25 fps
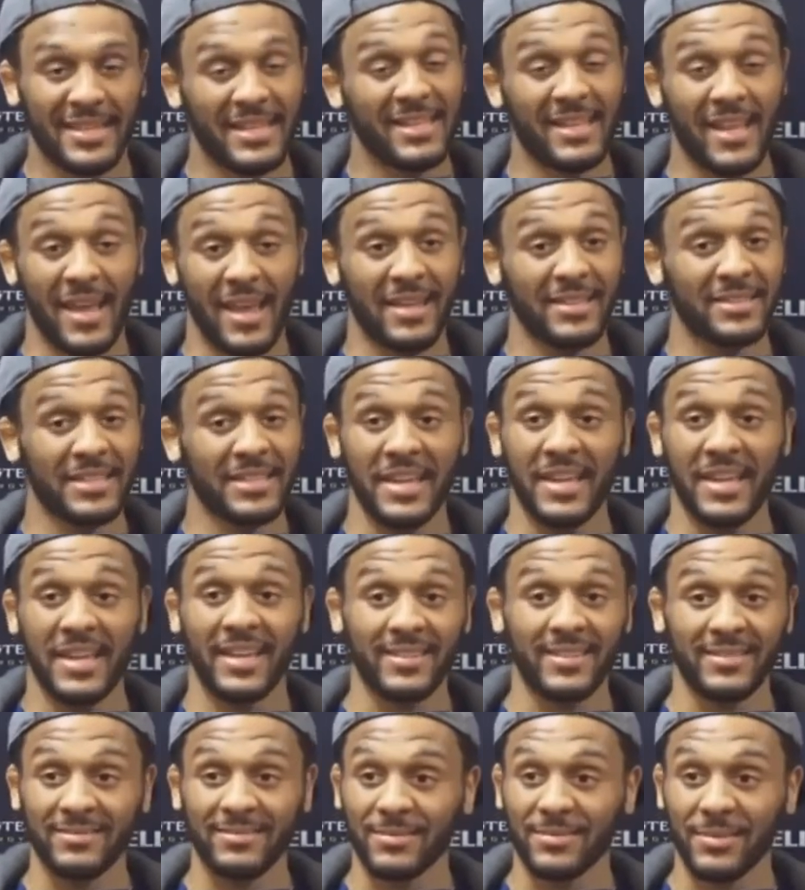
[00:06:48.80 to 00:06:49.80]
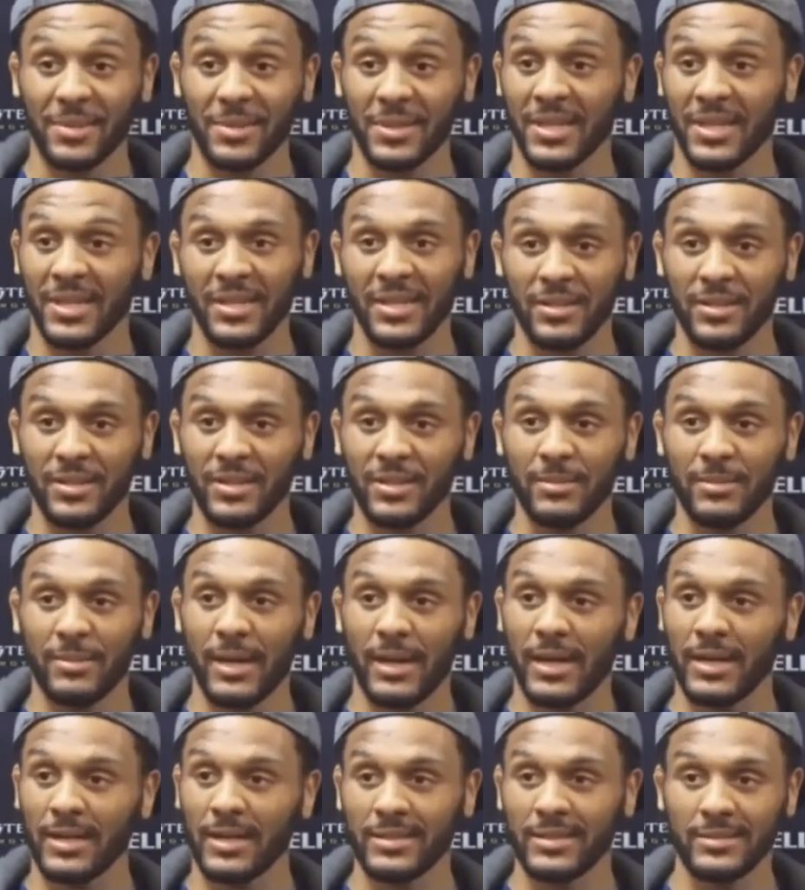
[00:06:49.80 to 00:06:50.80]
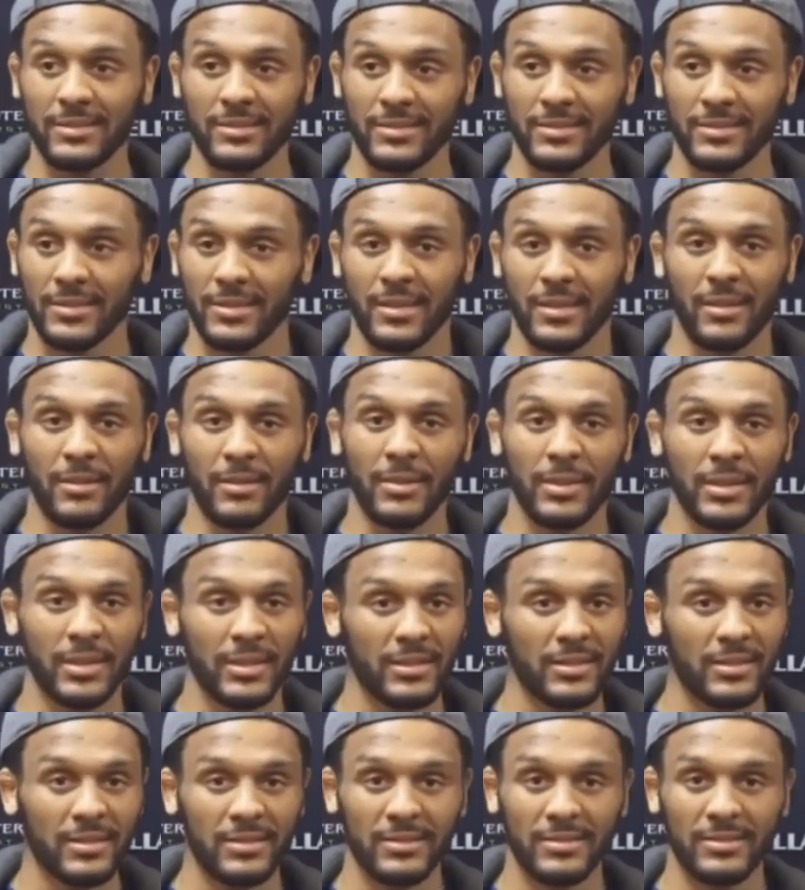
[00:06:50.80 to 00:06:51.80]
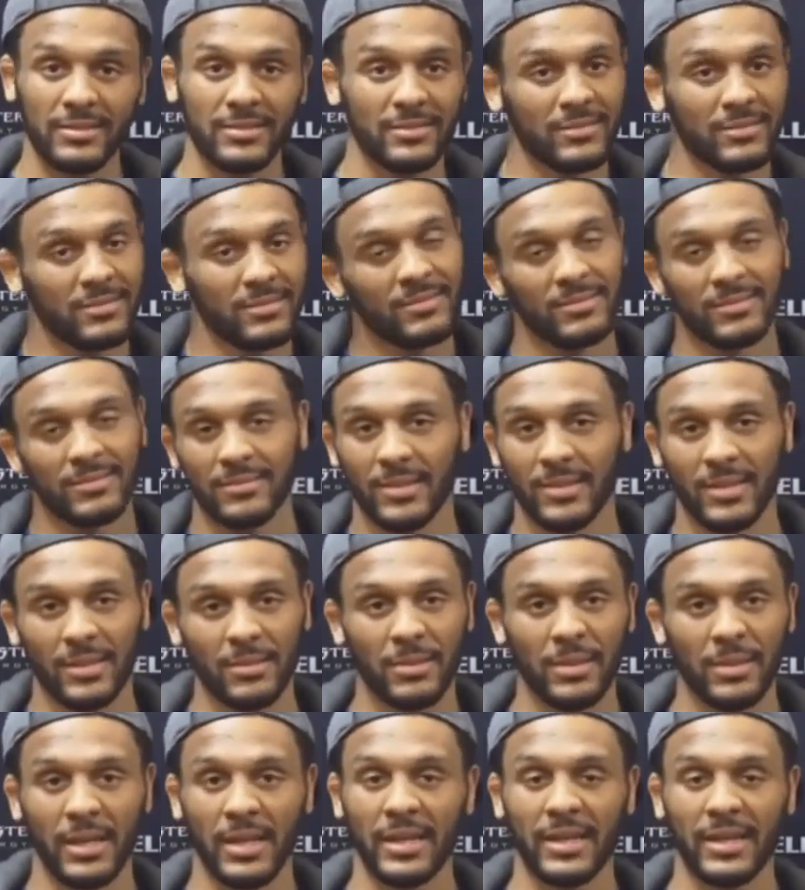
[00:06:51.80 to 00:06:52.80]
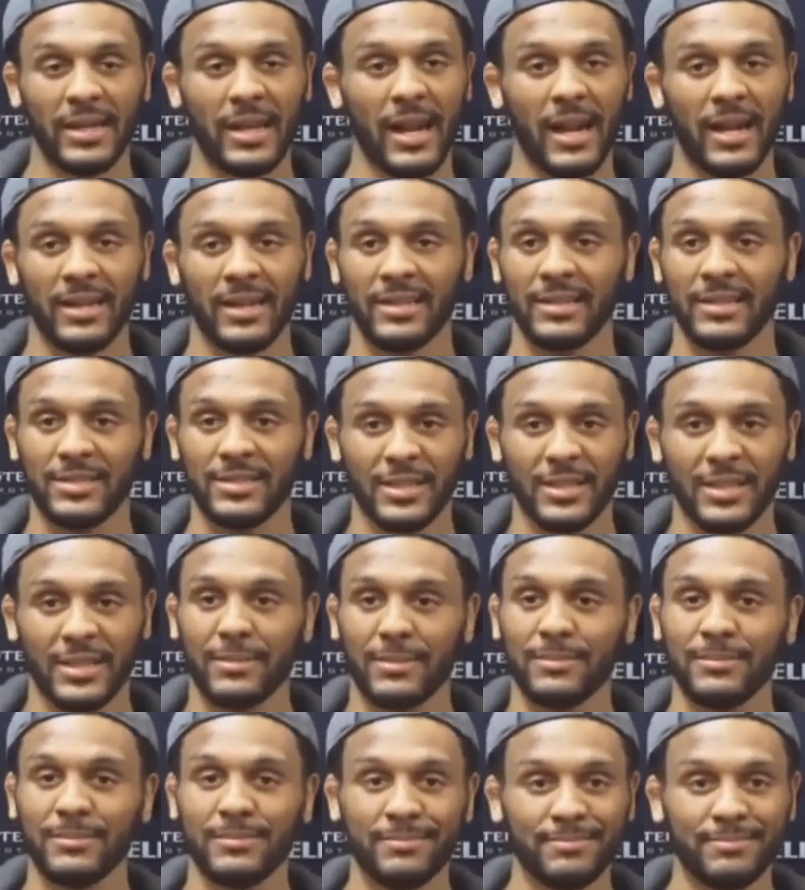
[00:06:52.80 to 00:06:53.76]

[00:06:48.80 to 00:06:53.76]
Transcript: Ant's Ant. What can you do about it? You know what I mean? Maybe in and out of the gym.